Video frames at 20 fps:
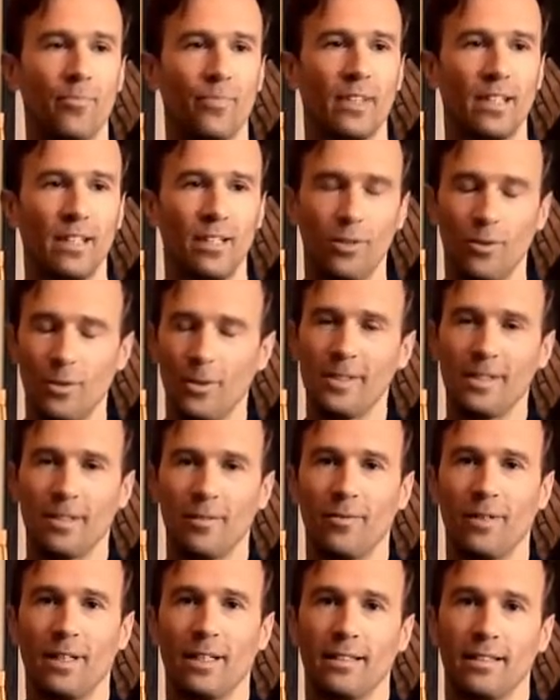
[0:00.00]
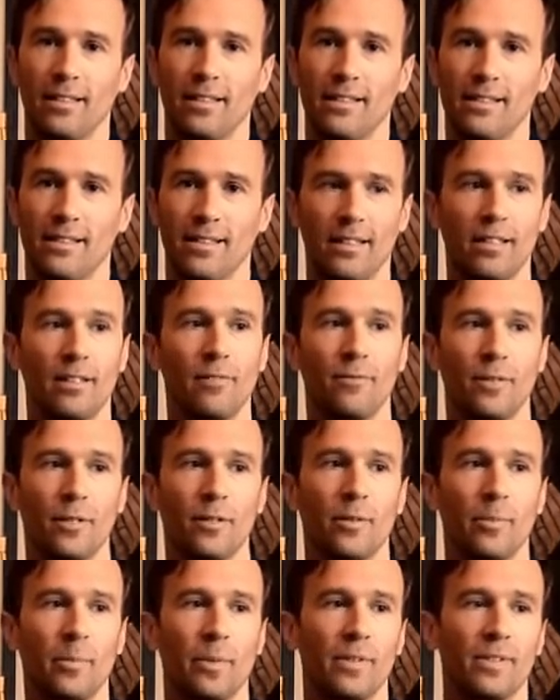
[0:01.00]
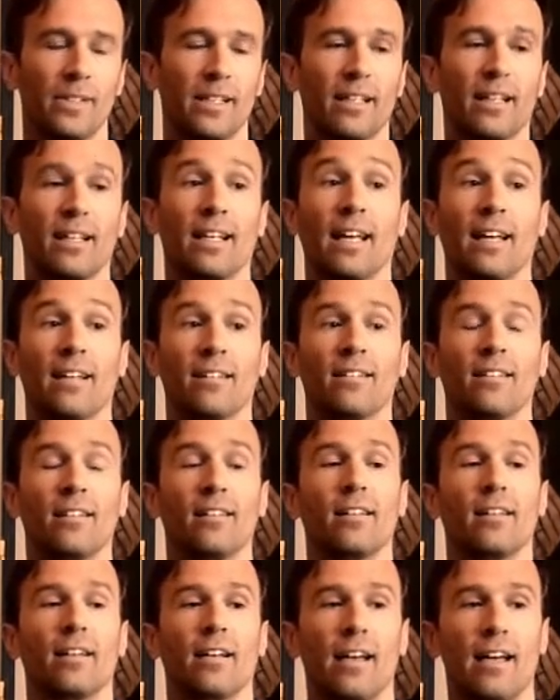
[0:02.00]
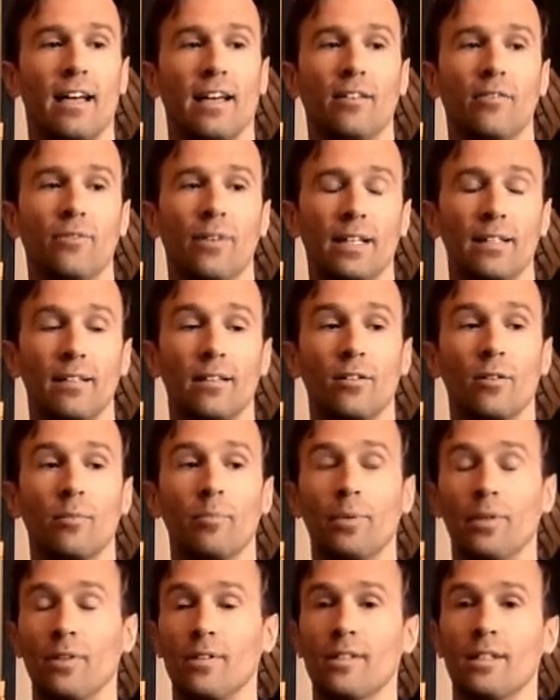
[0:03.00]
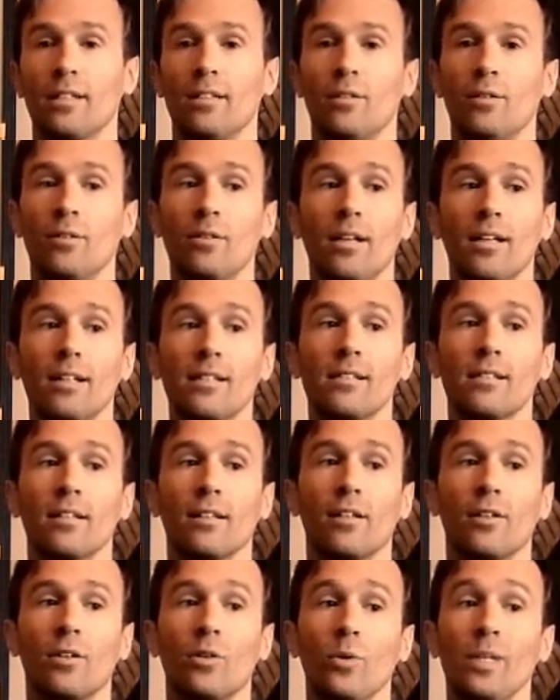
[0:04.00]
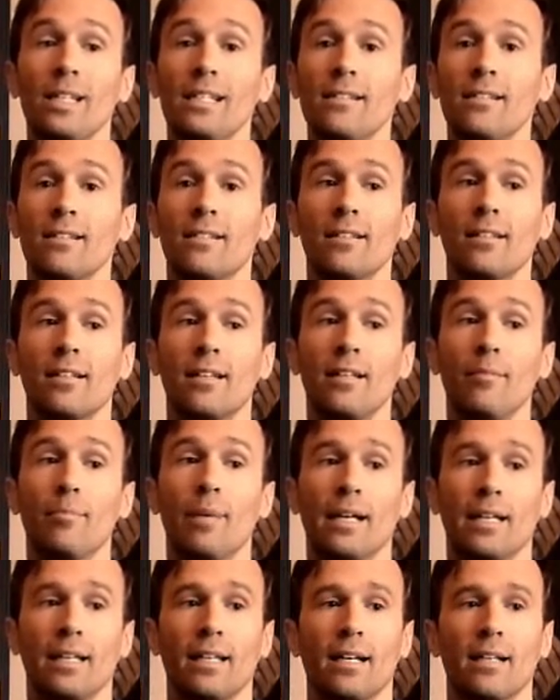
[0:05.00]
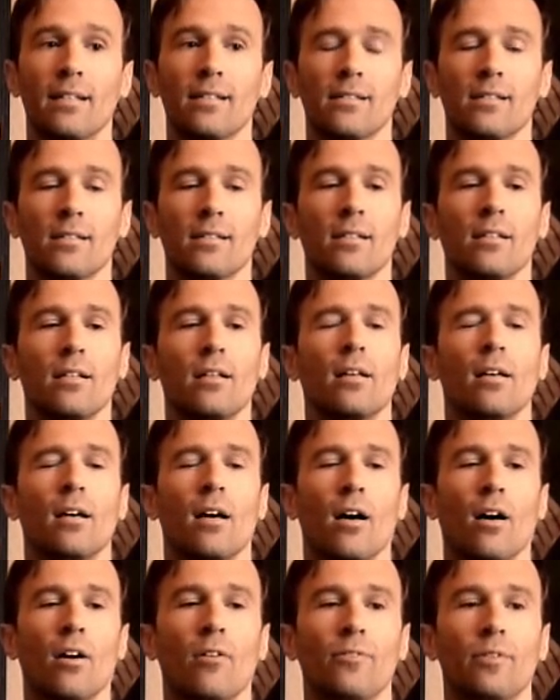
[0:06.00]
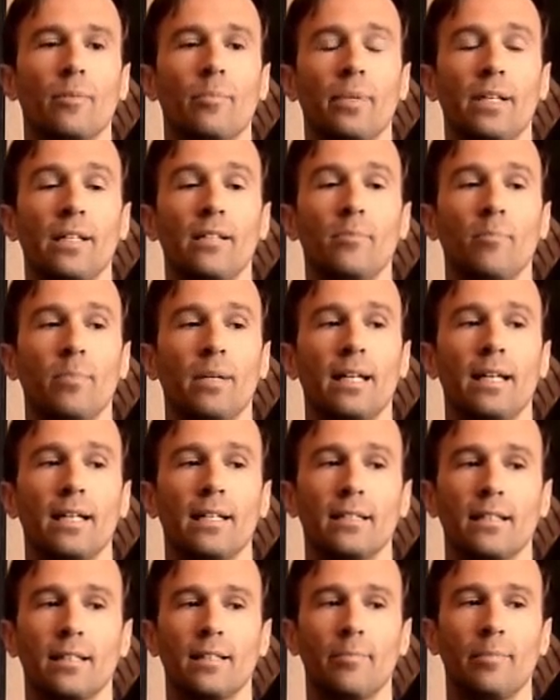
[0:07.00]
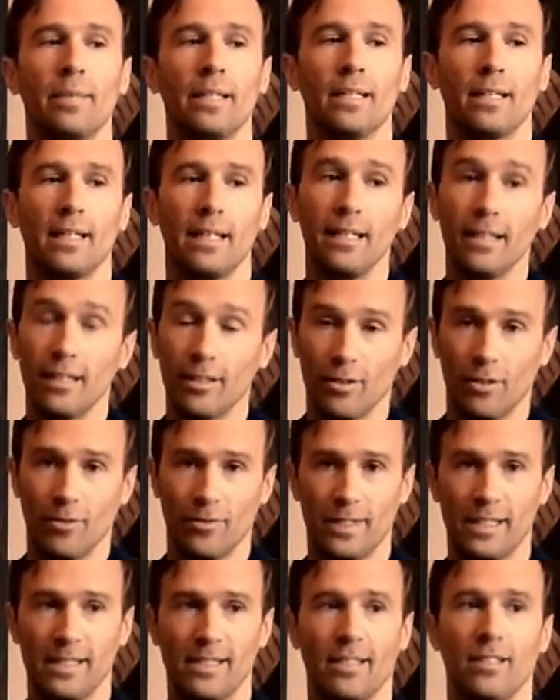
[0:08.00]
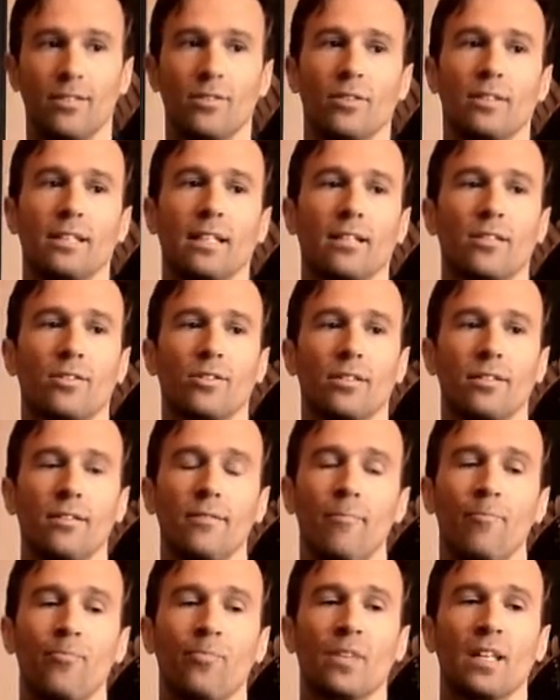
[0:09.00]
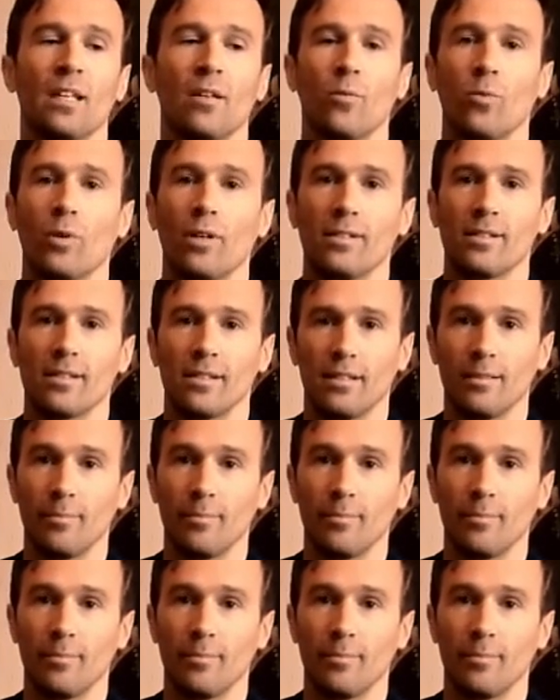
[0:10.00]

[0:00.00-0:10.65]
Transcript: you also find this in the folk music again. In fact, the composer Lucas Ruiz de Ribayas of the piece played at the beginning of this introduction was a